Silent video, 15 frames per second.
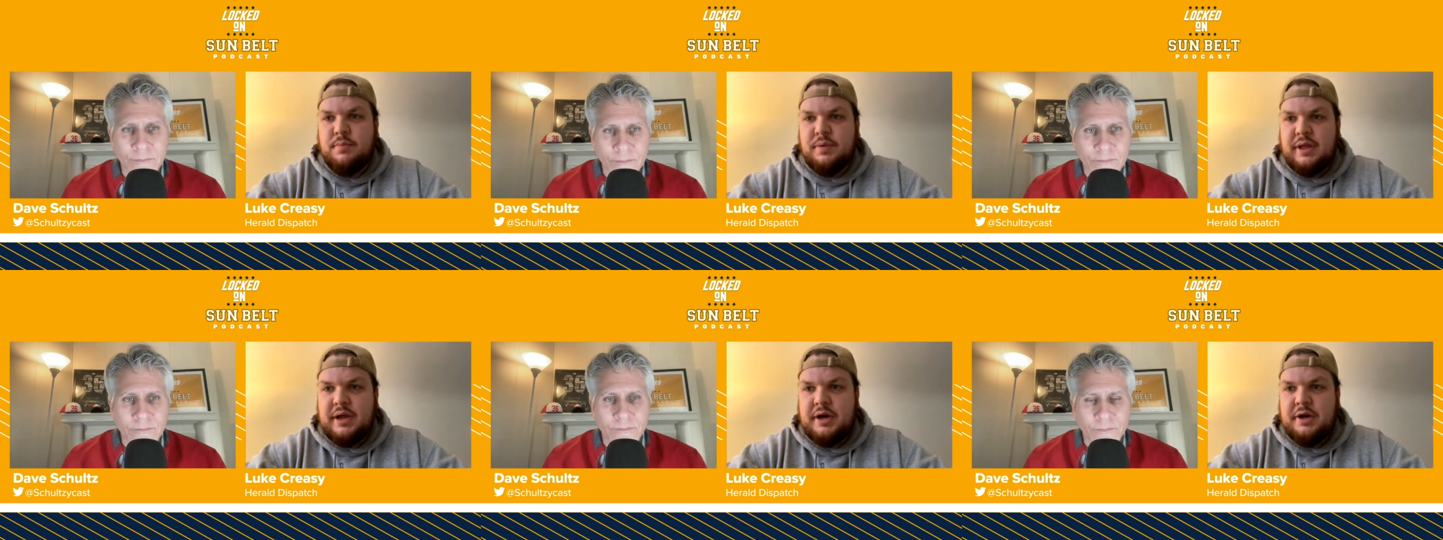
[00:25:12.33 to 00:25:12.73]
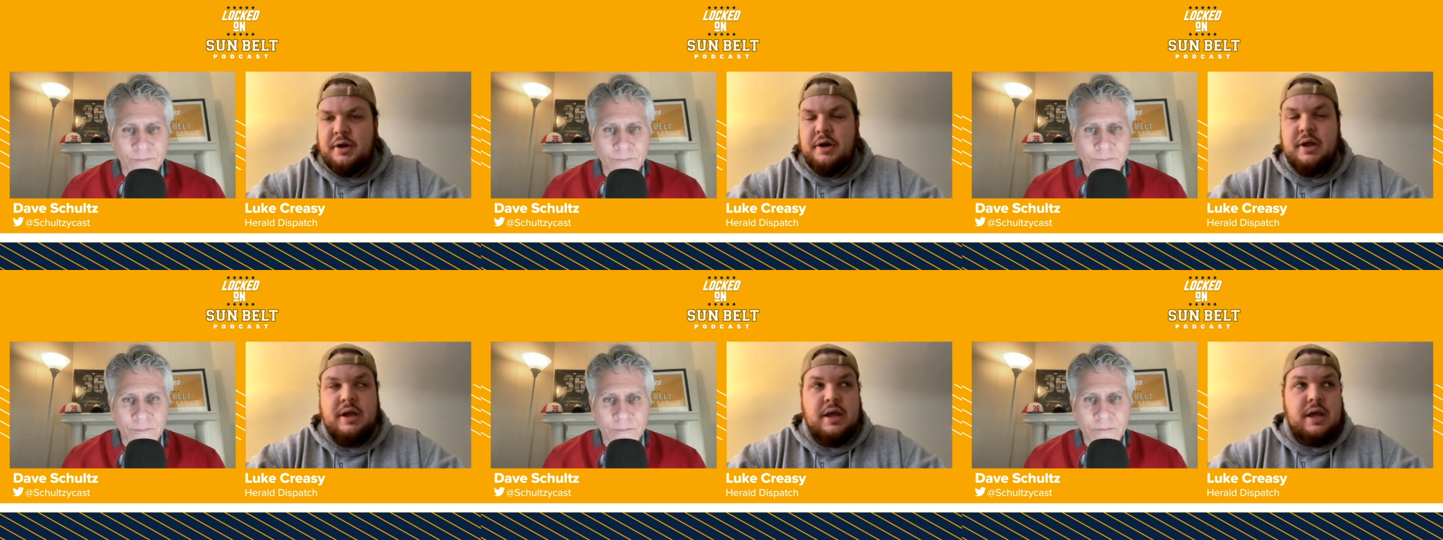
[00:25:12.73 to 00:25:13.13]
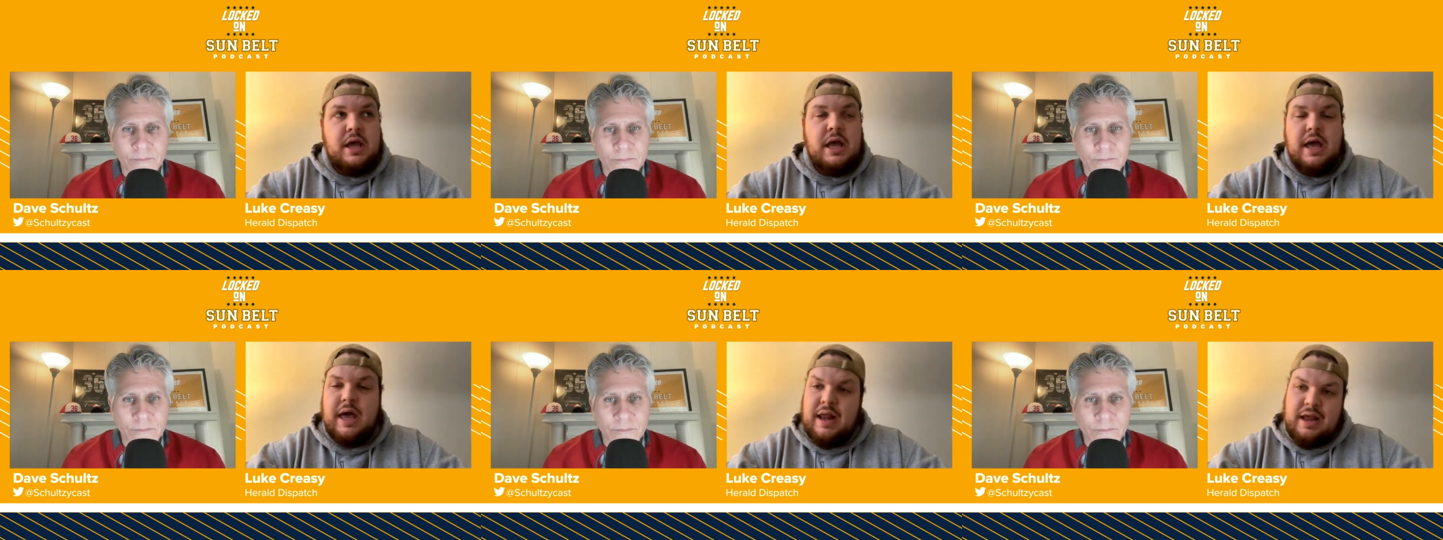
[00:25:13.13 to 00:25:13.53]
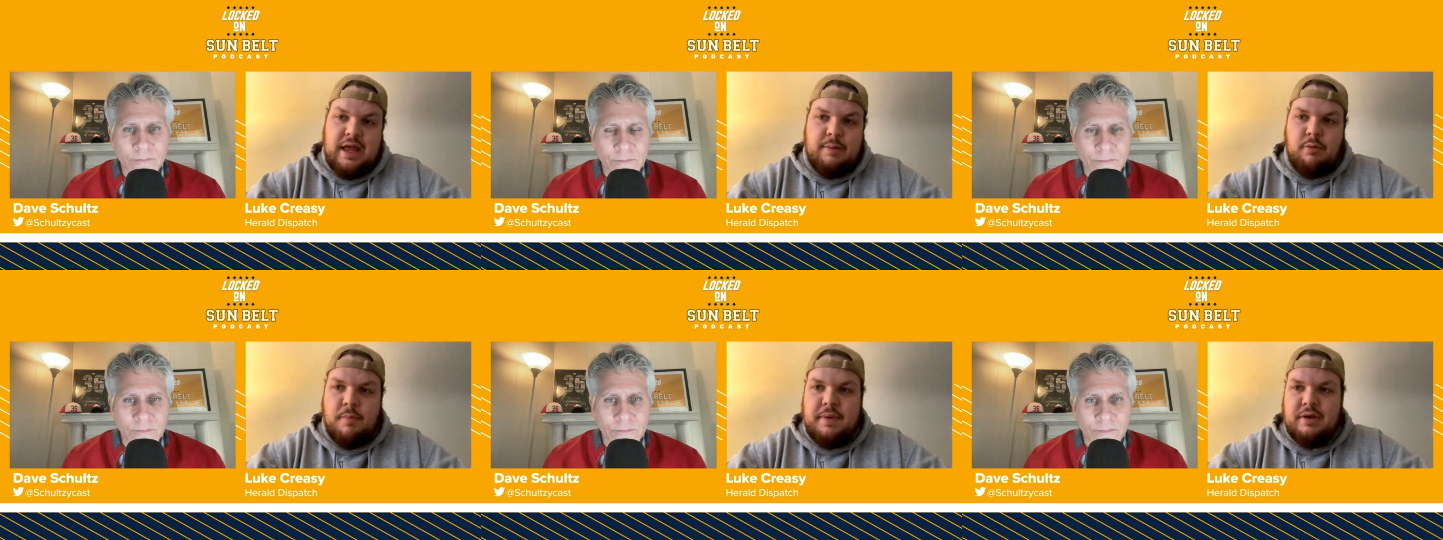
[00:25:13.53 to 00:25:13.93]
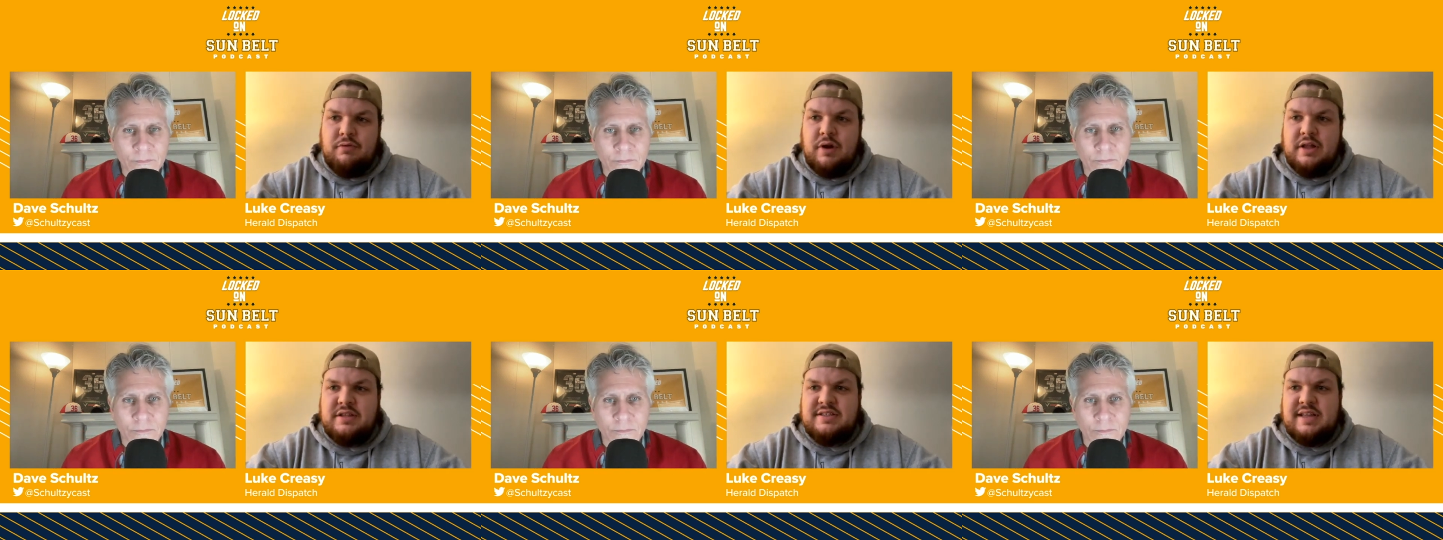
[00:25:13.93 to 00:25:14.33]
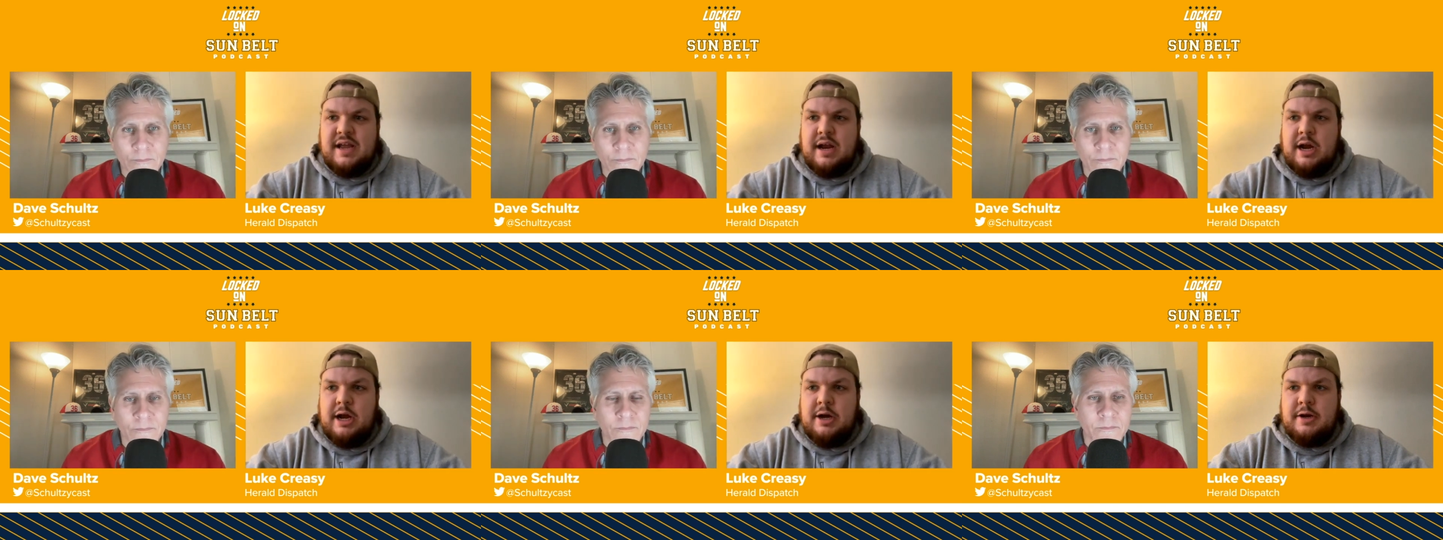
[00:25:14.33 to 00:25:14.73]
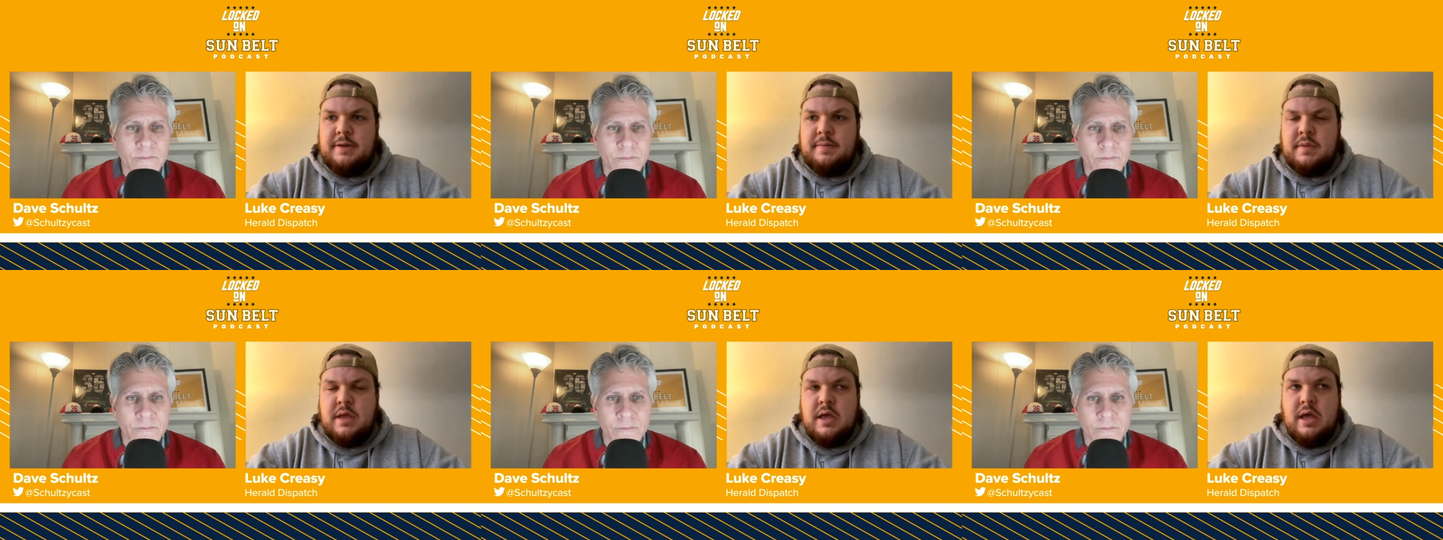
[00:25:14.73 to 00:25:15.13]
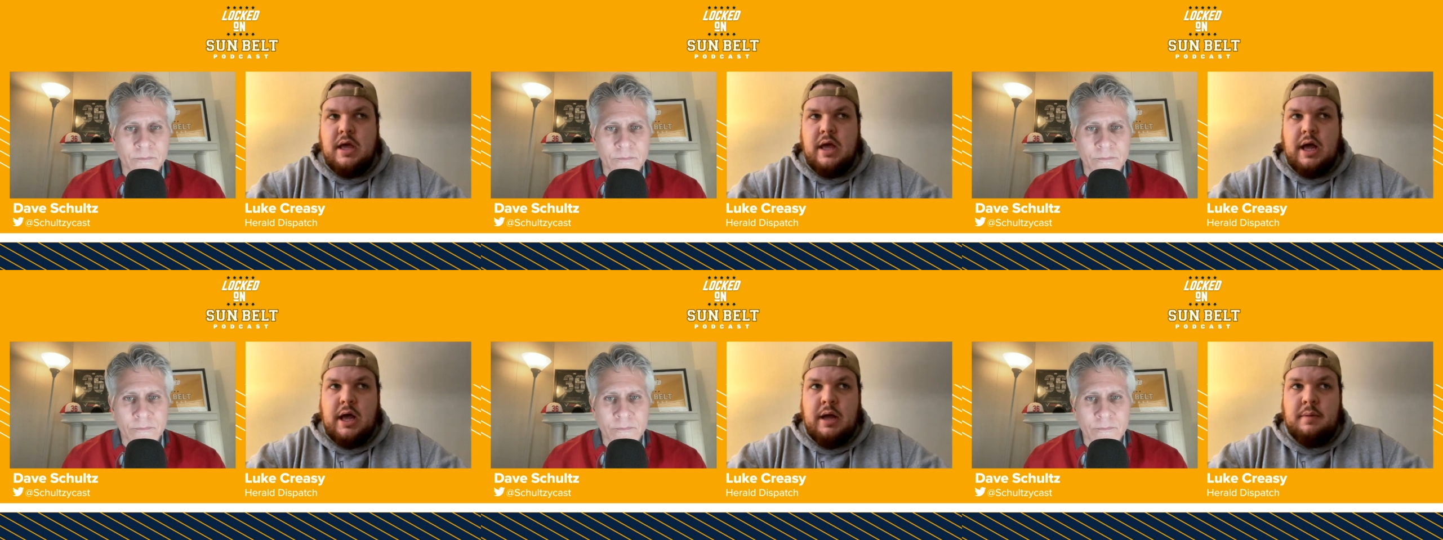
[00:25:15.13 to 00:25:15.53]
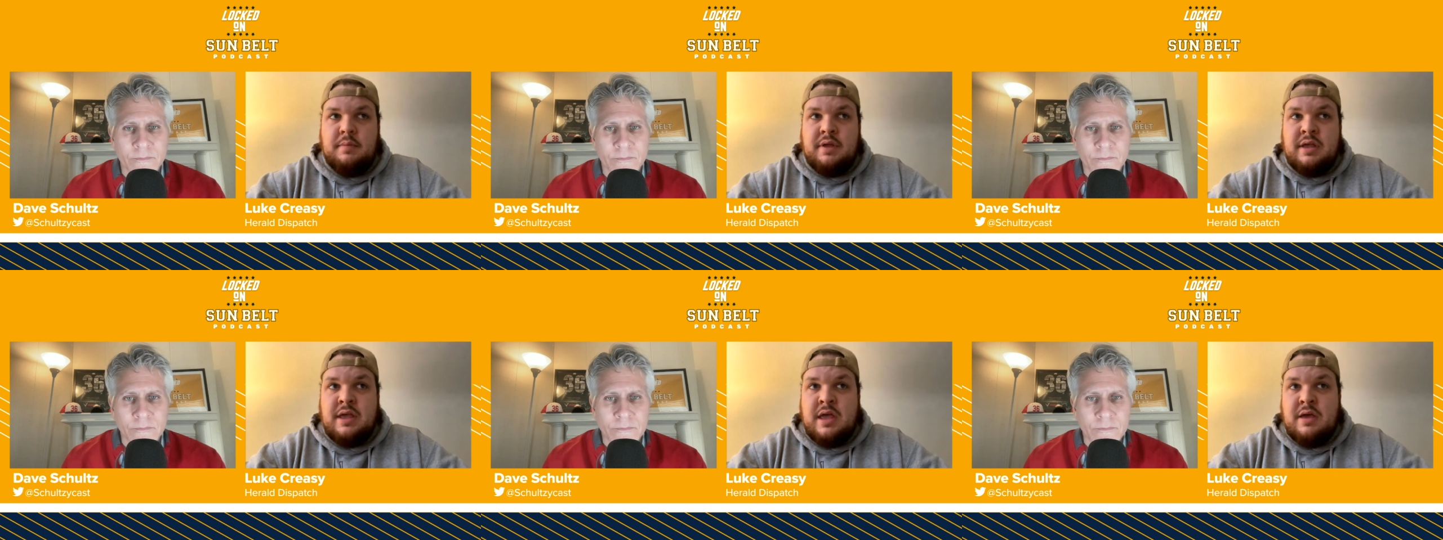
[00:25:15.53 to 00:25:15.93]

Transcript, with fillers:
Speaker 1: Player. I had a couple big runs there, and um, it,